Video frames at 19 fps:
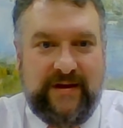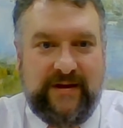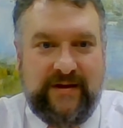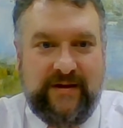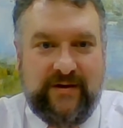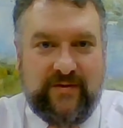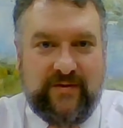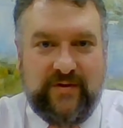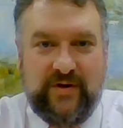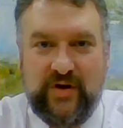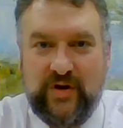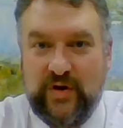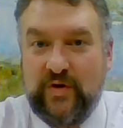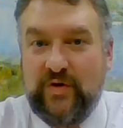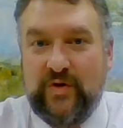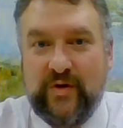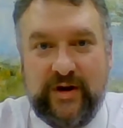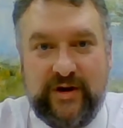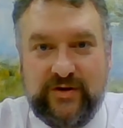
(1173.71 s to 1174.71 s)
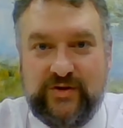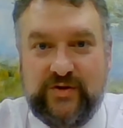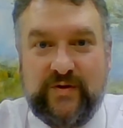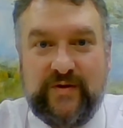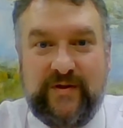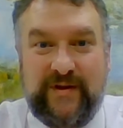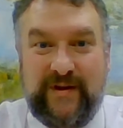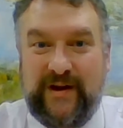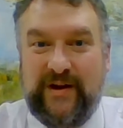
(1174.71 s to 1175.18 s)
no greater
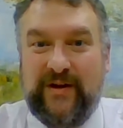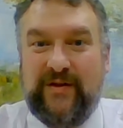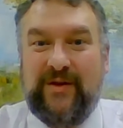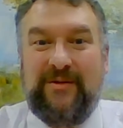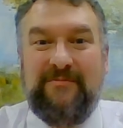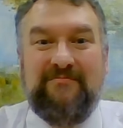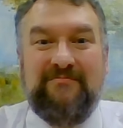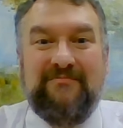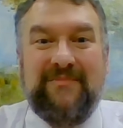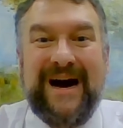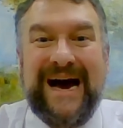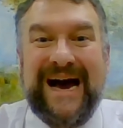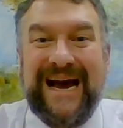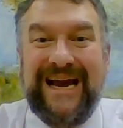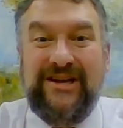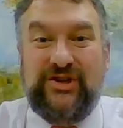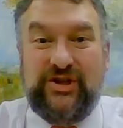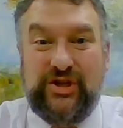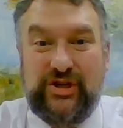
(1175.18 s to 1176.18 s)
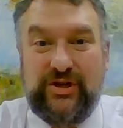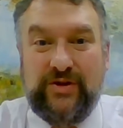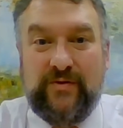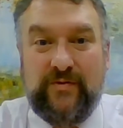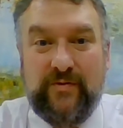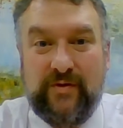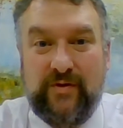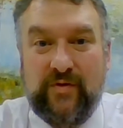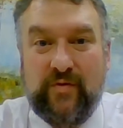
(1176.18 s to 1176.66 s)
joy than to hear that my
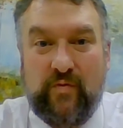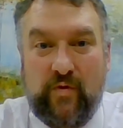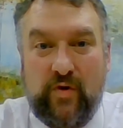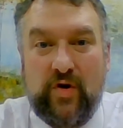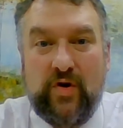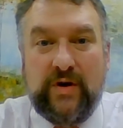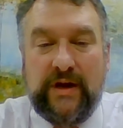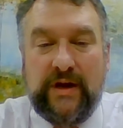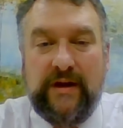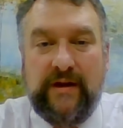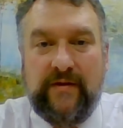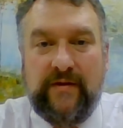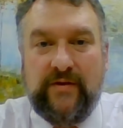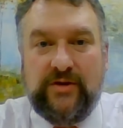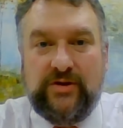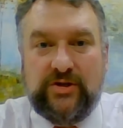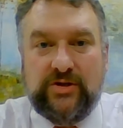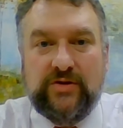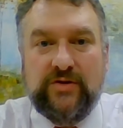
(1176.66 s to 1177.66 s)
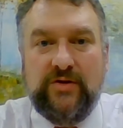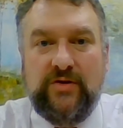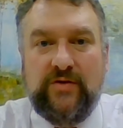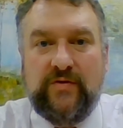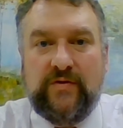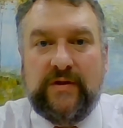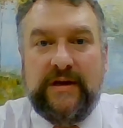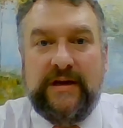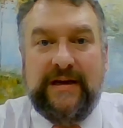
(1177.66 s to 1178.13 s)
children are walking in the
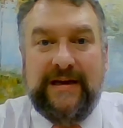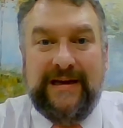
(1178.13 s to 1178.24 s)
truth,